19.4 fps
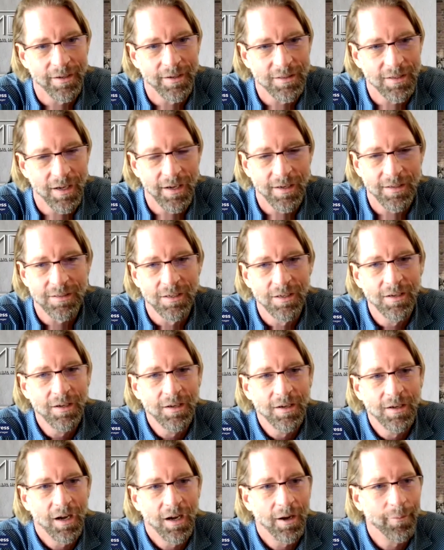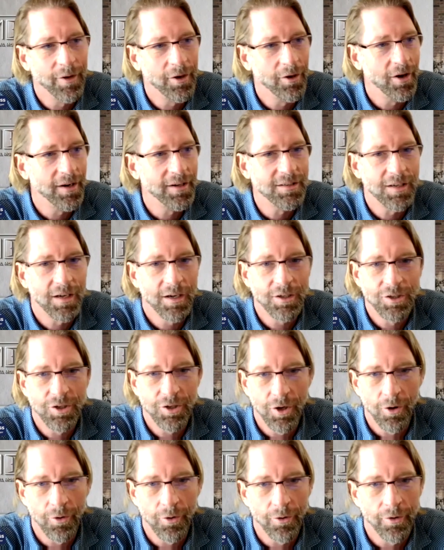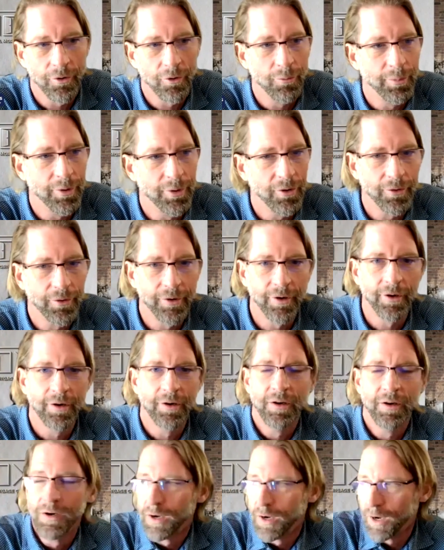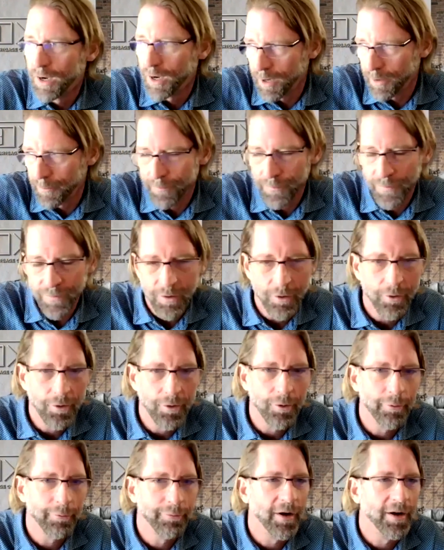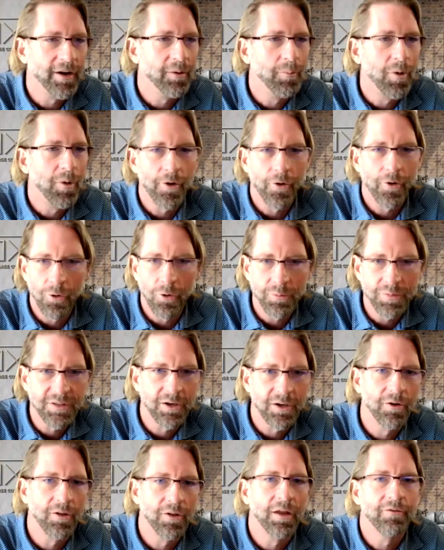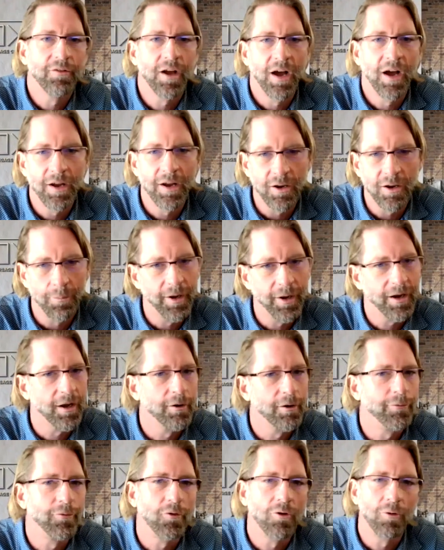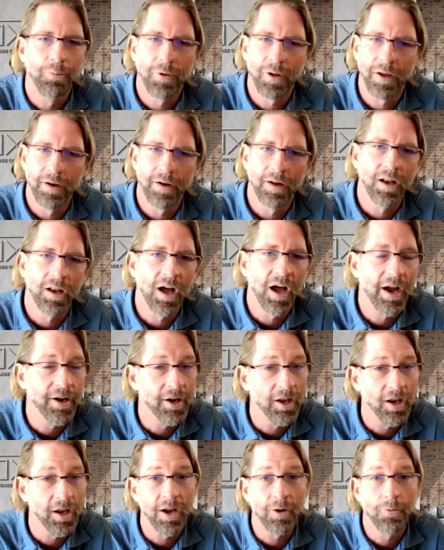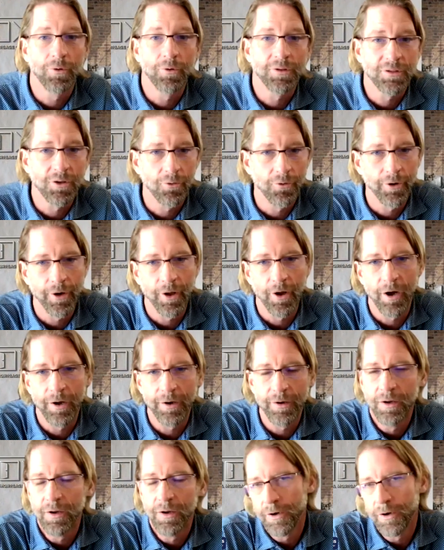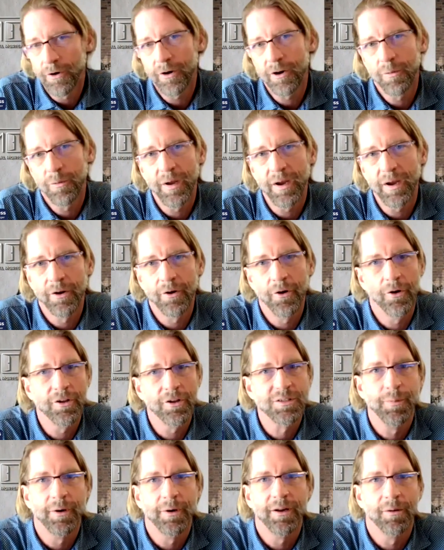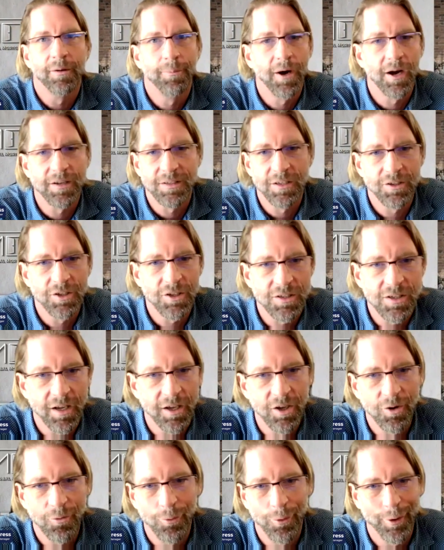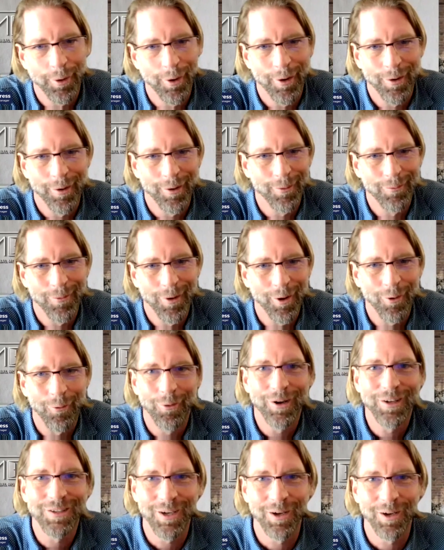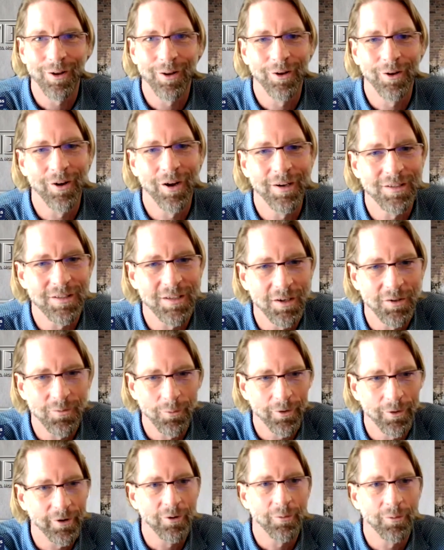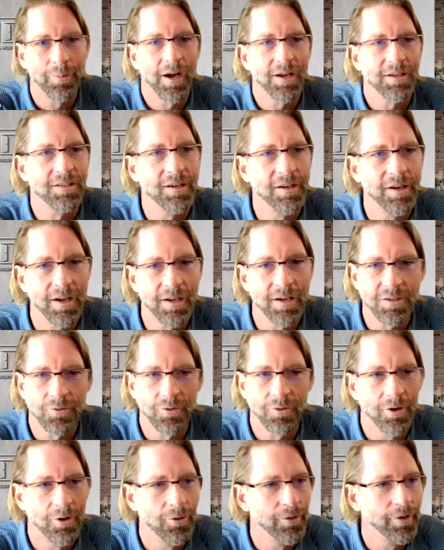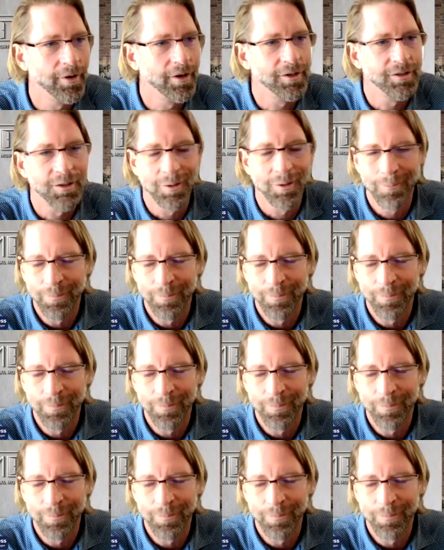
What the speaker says: States. In the United States, you go to a new builder, you find a model home center they've got, you pick out a floor plan and a lot, you like what's going on, you're going to make an earnest money deposit just like you would on a resale in the United States, where you'll deposit into escrow. There's